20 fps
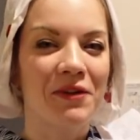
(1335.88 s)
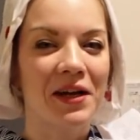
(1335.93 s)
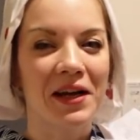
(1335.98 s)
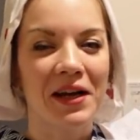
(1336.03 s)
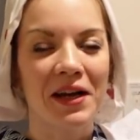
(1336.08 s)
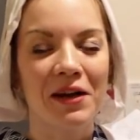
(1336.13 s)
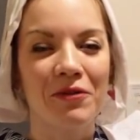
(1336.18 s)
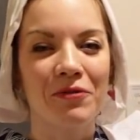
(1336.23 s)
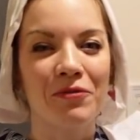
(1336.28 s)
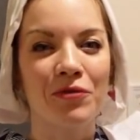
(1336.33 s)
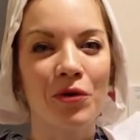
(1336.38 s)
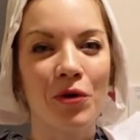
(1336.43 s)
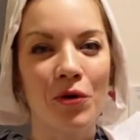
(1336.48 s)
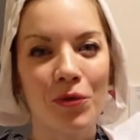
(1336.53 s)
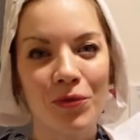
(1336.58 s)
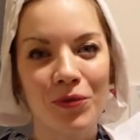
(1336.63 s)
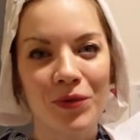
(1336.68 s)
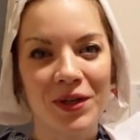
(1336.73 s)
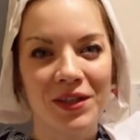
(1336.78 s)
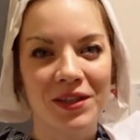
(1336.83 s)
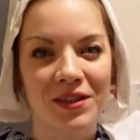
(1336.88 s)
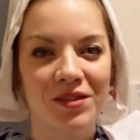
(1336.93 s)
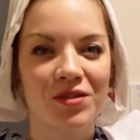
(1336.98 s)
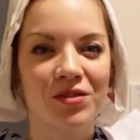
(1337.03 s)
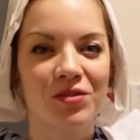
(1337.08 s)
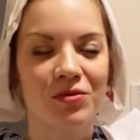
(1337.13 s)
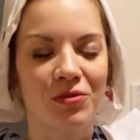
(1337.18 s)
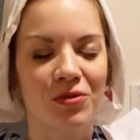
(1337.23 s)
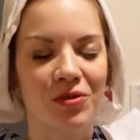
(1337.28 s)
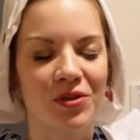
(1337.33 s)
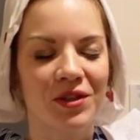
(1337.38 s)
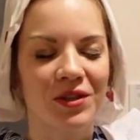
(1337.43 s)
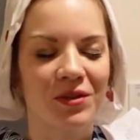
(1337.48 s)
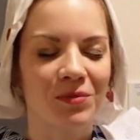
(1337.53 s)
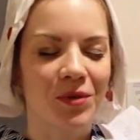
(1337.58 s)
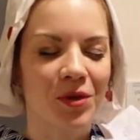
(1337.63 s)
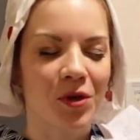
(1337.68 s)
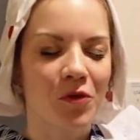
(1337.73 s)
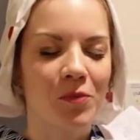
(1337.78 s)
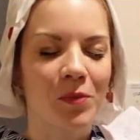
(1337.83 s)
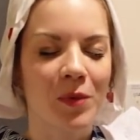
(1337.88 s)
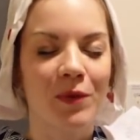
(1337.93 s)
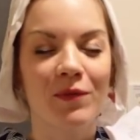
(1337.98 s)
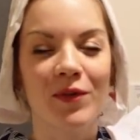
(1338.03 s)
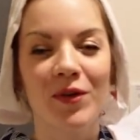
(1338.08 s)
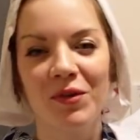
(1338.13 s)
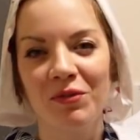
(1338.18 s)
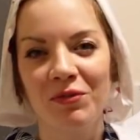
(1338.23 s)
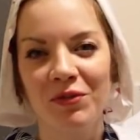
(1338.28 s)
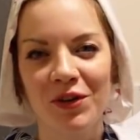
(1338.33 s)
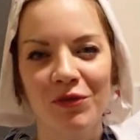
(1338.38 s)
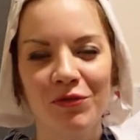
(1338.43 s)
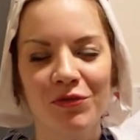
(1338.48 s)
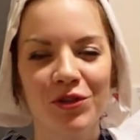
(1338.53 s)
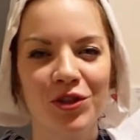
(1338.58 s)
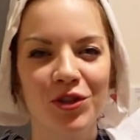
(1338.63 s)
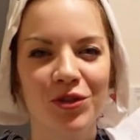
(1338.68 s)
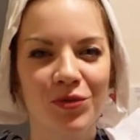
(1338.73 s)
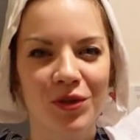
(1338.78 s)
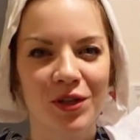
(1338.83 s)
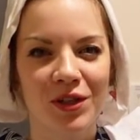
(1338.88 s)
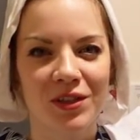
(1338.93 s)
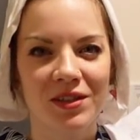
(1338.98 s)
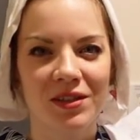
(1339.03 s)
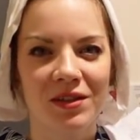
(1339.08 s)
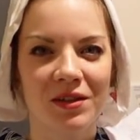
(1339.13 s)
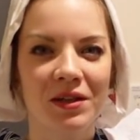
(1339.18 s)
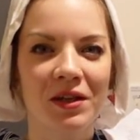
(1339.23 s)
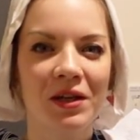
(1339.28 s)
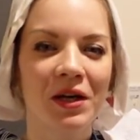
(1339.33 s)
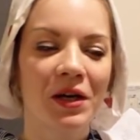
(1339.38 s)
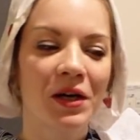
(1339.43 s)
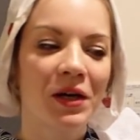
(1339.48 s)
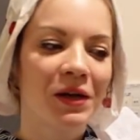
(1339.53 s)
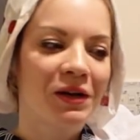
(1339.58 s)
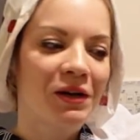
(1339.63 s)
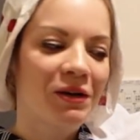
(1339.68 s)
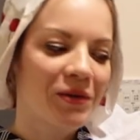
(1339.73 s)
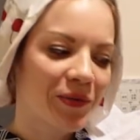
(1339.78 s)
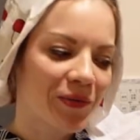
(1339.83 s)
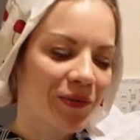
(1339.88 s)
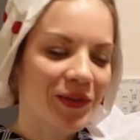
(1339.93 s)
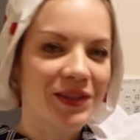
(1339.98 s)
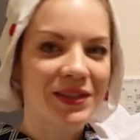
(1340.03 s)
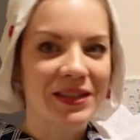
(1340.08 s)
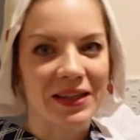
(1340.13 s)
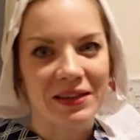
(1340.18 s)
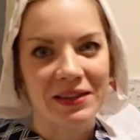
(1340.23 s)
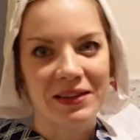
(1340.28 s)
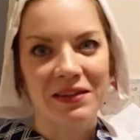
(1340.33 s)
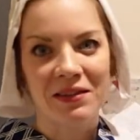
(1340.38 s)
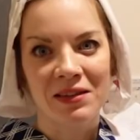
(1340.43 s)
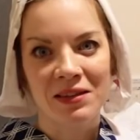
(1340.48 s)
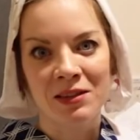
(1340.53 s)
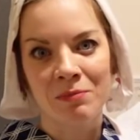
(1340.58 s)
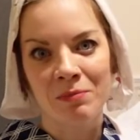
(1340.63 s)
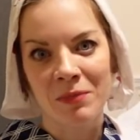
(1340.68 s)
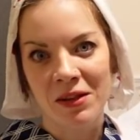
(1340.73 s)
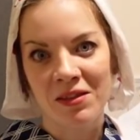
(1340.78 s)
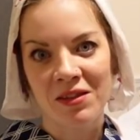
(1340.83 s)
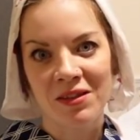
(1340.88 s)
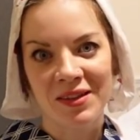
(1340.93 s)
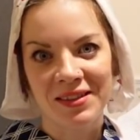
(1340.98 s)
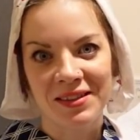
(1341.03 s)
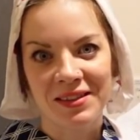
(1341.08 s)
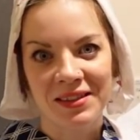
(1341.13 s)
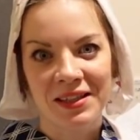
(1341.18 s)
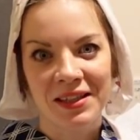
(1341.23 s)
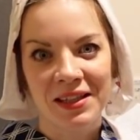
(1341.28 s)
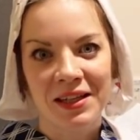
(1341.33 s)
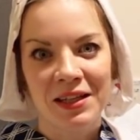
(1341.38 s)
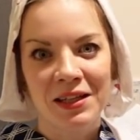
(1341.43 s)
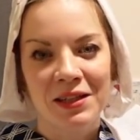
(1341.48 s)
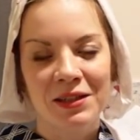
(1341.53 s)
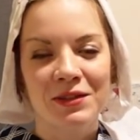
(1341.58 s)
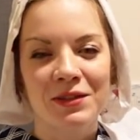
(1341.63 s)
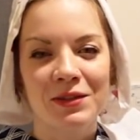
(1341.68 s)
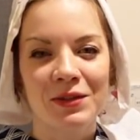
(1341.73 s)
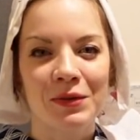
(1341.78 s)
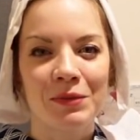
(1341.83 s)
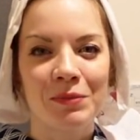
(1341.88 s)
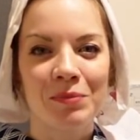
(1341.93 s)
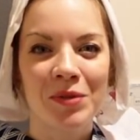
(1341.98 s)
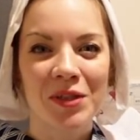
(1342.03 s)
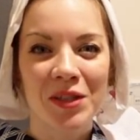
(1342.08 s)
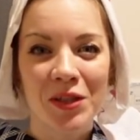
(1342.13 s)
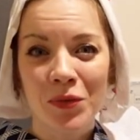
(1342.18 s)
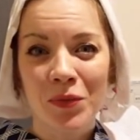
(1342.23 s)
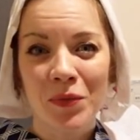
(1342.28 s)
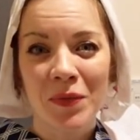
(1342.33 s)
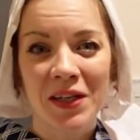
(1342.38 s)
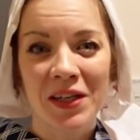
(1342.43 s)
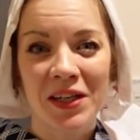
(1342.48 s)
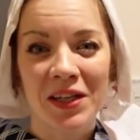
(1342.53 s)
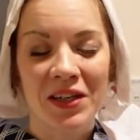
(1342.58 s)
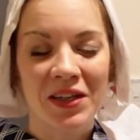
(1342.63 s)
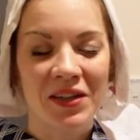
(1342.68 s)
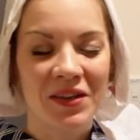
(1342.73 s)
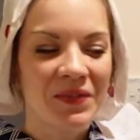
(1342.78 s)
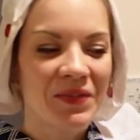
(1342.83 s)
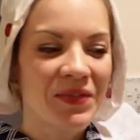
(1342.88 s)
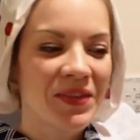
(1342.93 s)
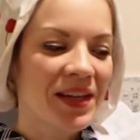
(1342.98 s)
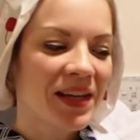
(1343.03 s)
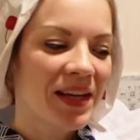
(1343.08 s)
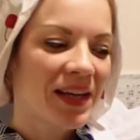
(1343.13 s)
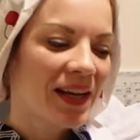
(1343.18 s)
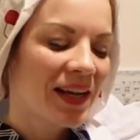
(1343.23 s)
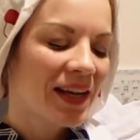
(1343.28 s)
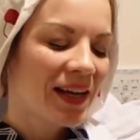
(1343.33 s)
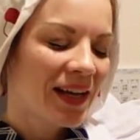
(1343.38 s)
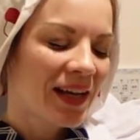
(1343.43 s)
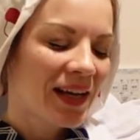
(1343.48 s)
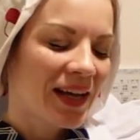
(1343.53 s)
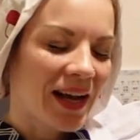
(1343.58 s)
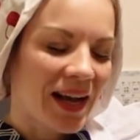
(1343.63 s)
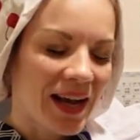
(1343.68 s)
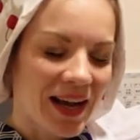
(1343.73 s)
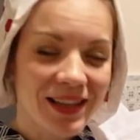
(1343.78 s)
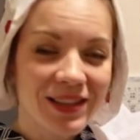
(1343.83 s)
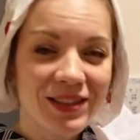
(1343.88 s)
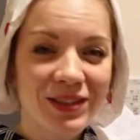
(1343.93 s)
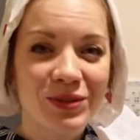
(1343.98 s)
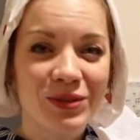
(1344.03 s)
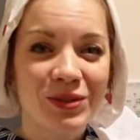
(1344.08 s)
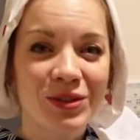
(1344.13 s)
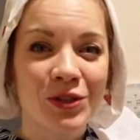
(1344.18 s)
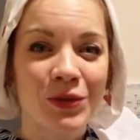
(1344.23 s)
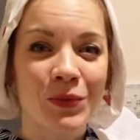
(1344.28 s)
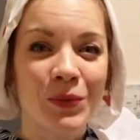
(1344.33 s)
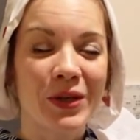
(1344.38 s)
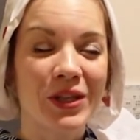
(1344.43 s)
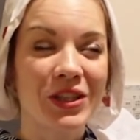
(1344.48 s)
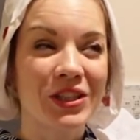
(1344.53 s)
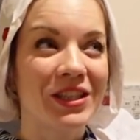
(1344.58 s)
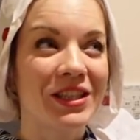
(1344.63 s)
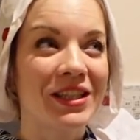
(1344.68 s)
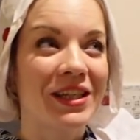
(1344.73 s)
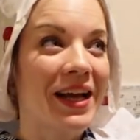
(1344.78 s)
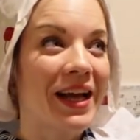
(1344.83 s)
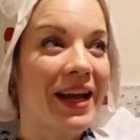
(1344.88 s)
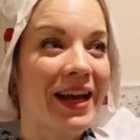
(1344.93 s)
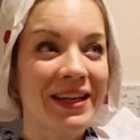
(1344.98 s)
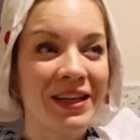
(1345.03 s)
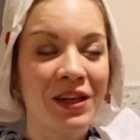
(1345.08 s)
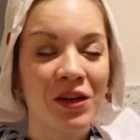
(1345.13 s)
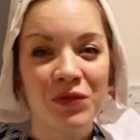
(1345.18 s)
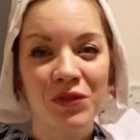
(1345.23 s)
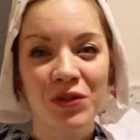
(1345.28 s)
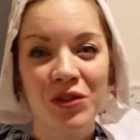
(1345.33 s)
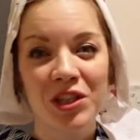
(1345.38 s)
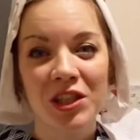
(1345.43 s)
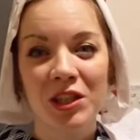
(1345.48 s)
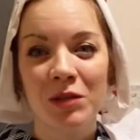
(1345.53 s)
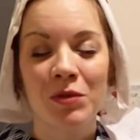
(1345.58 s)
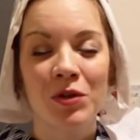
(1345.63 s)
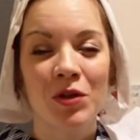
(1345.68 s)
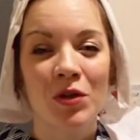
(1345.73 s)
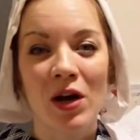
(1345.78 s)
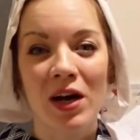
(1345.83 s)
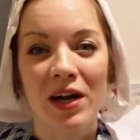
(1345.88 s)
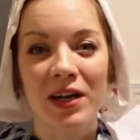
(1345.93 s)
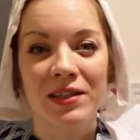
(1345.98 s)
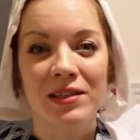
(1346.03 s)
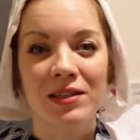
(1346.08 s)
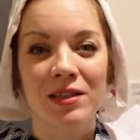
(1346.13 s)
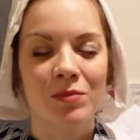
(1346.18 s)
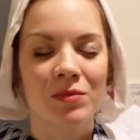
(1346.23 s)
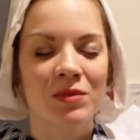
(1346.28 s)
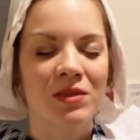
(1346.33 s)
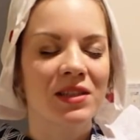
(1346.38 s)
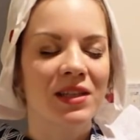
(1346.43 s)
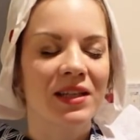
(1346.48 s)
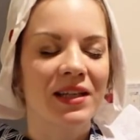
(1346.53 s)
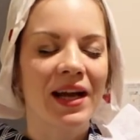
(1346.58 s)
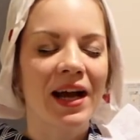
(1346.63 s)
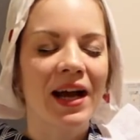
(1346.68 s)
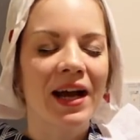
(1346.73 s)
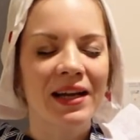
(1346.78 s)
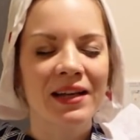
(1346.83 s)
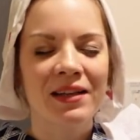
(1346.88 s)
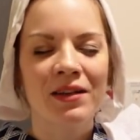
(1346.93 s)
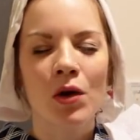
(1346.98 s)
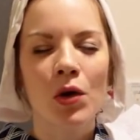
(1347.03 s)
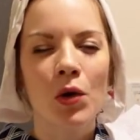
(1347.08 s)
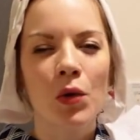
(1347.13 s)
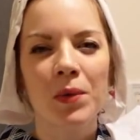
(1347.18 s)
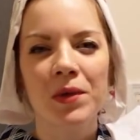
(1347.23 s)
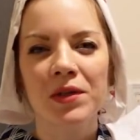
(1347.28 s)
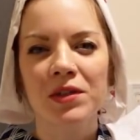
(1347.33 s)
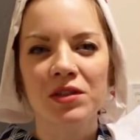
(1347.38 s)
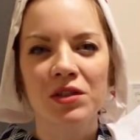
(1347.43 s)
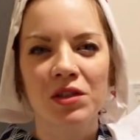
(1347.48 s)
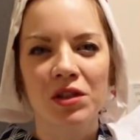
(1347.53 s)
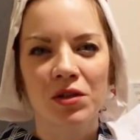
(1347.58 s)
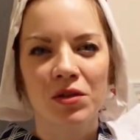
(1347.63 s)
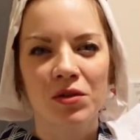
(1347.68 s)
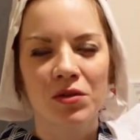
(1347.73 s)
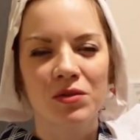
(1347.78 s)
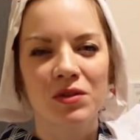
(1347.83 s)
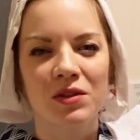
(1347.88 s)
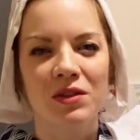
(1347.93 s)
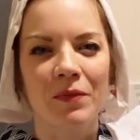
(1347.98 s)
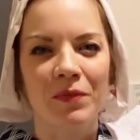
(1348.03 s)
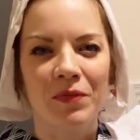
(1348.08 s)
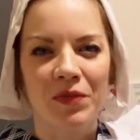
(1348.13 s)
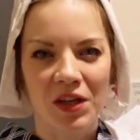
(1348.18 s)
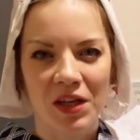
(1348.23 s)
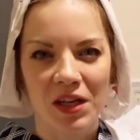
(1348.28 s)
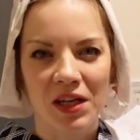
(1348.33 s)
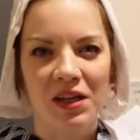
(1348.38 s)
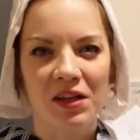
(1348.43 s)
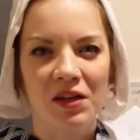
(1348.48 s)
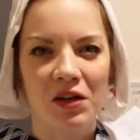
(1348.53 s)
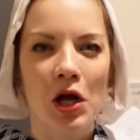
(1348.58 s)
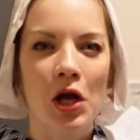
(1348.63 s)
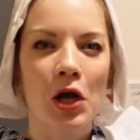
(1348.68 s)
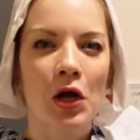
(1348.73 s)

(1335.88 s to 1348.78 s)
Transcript: I have already destroyed one of my very favorite yukata with exactly this method. So be aware, as soon you're washing any of your kimono items, there can always go something